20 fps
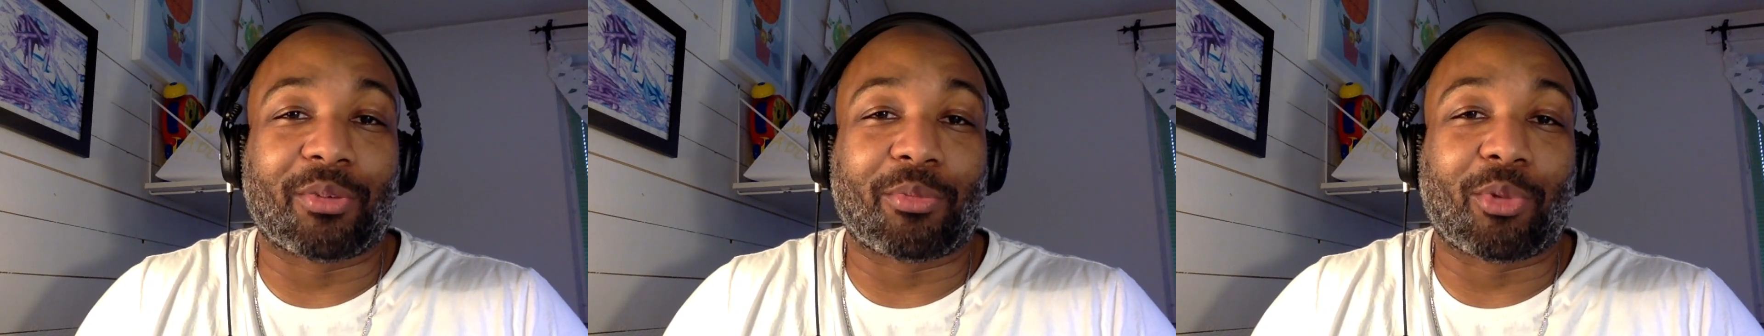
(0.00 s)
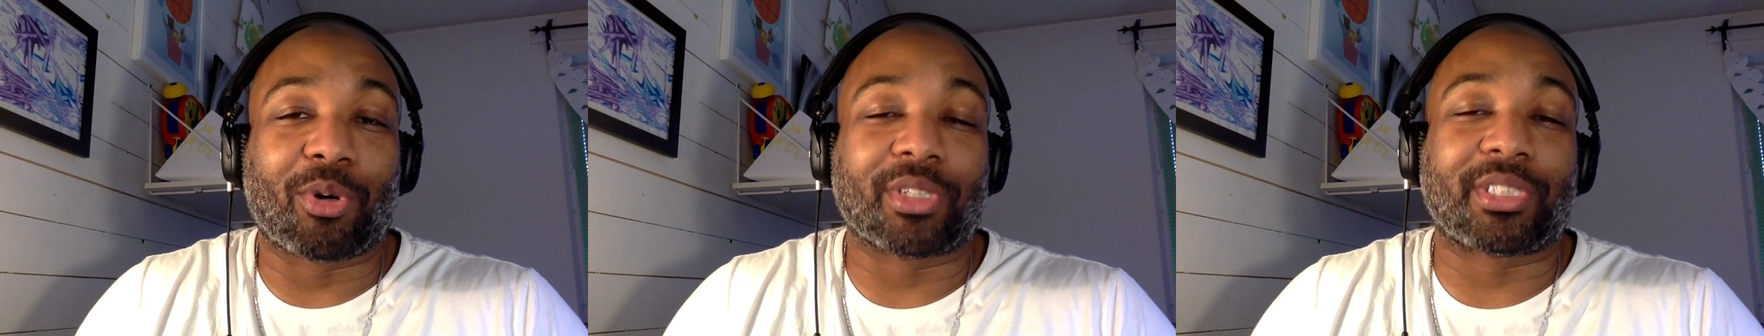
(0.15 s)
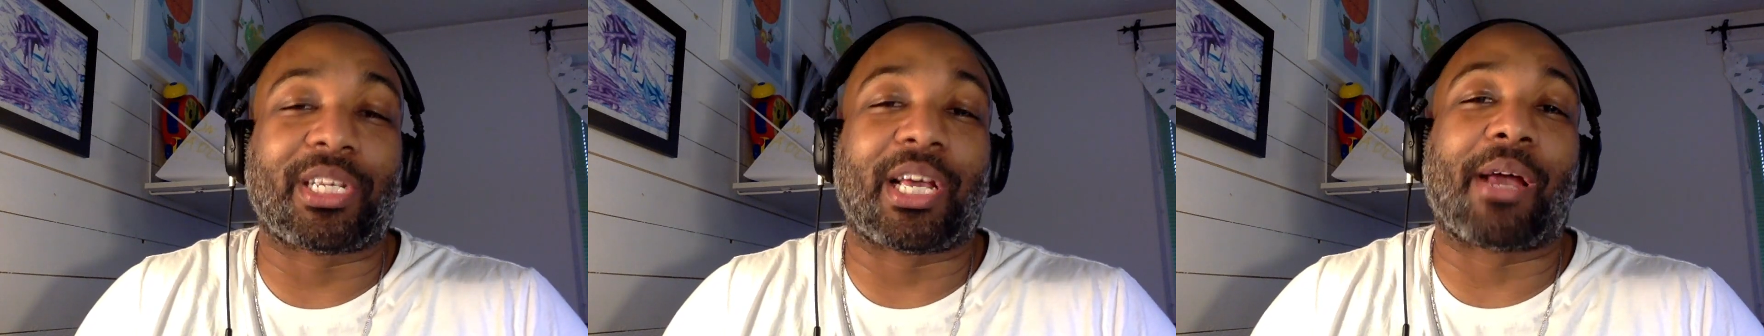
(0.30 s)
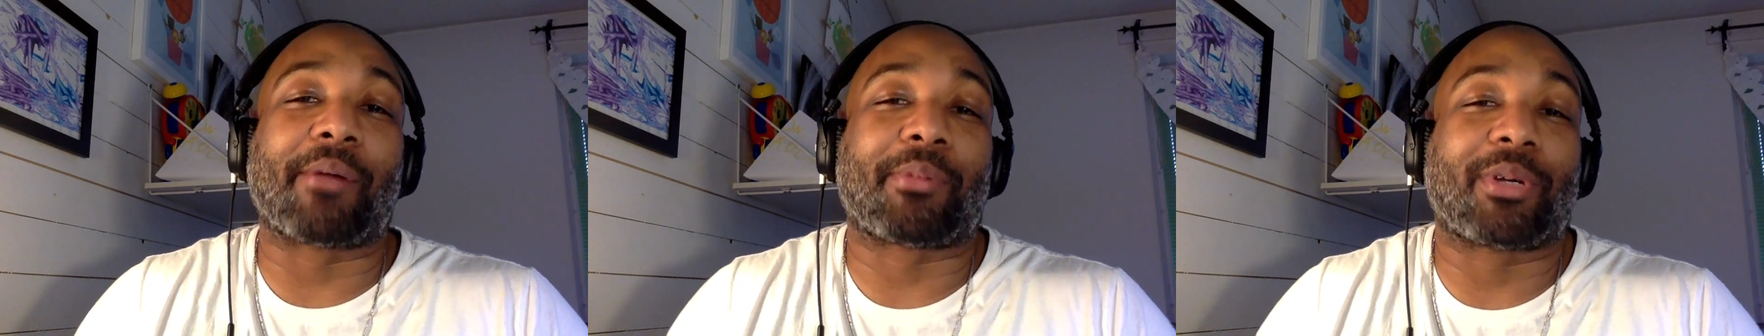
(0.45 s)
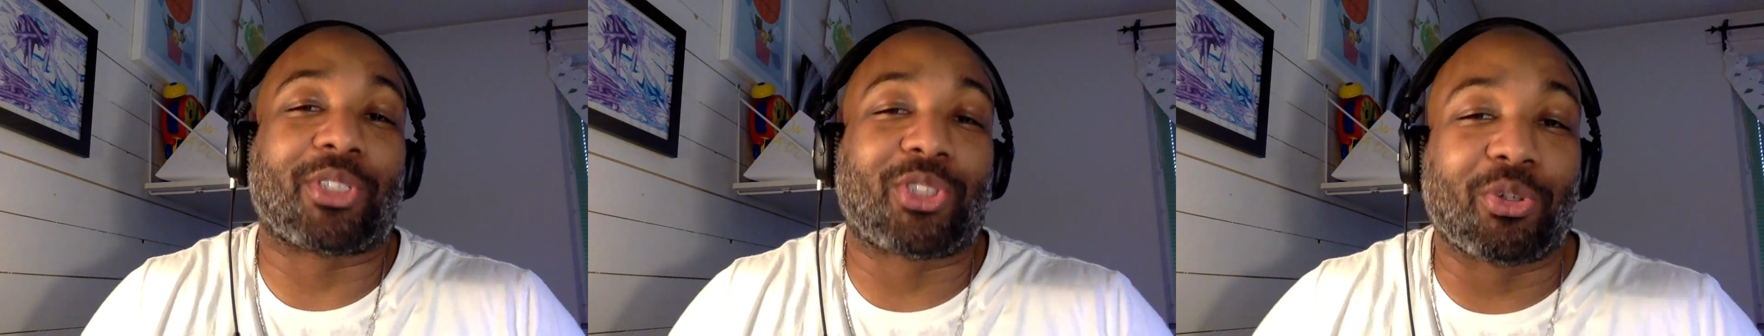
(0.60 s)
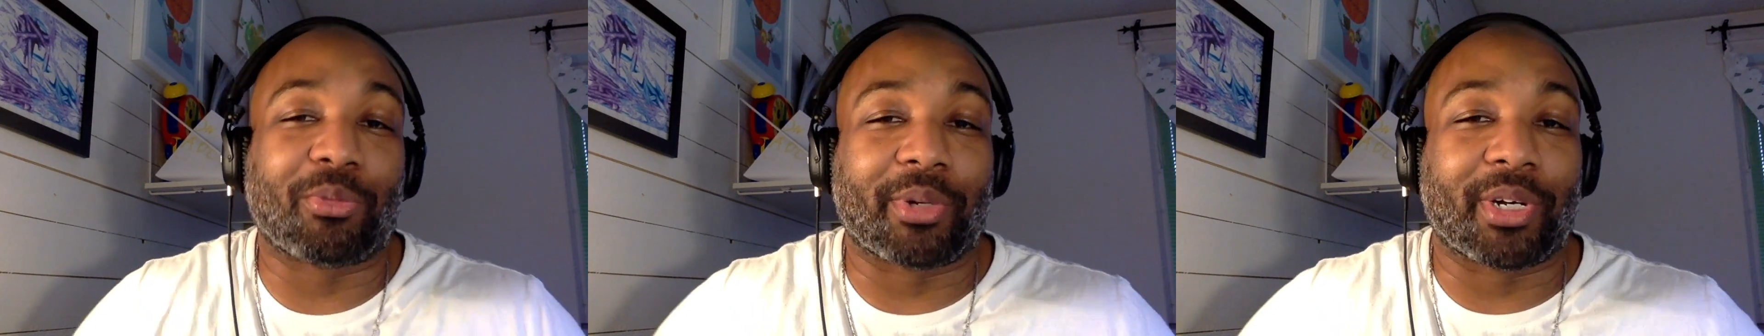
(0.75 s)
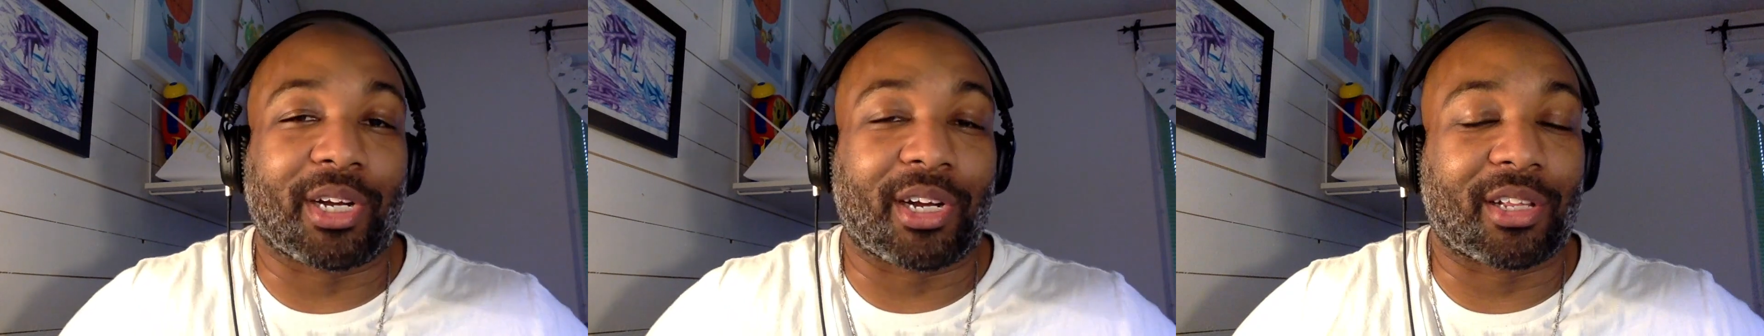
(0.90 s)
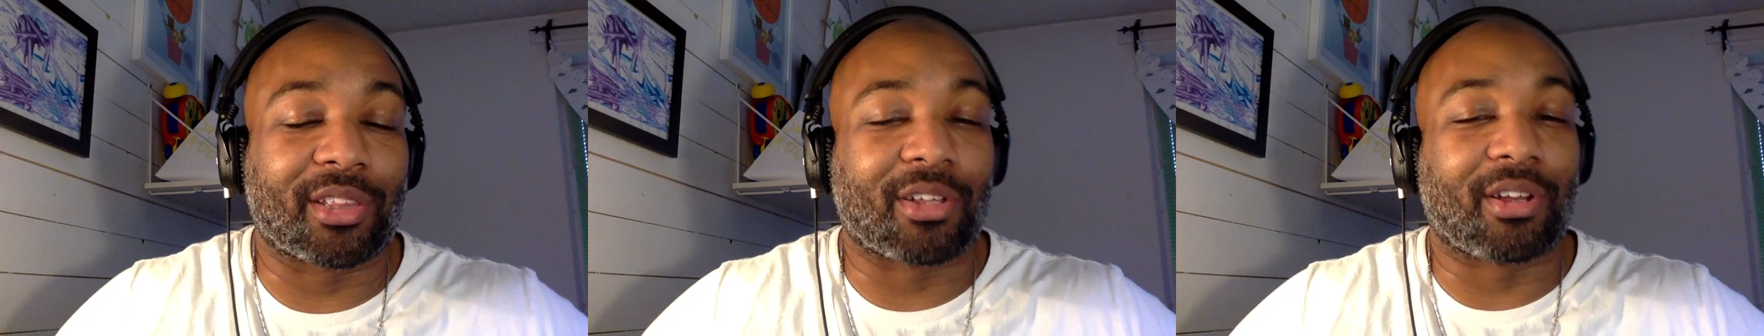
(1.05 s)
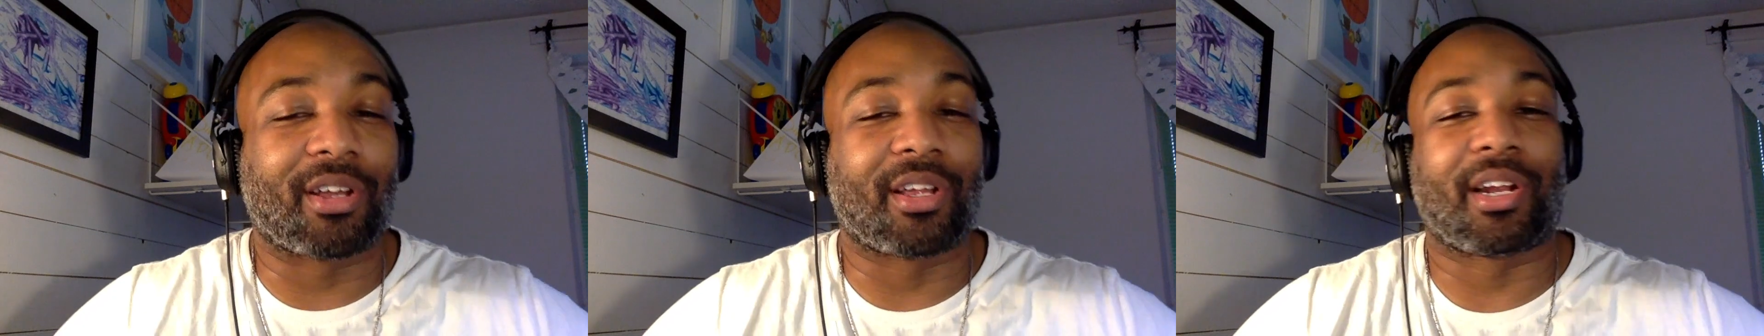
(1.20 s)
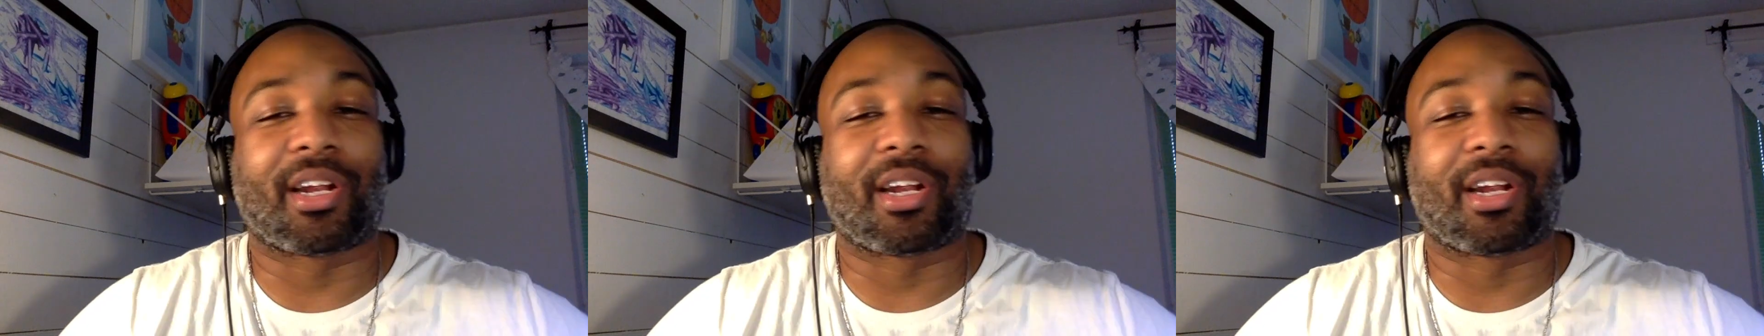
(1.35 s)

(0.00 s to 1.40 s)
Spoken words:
more time consuming than I thought.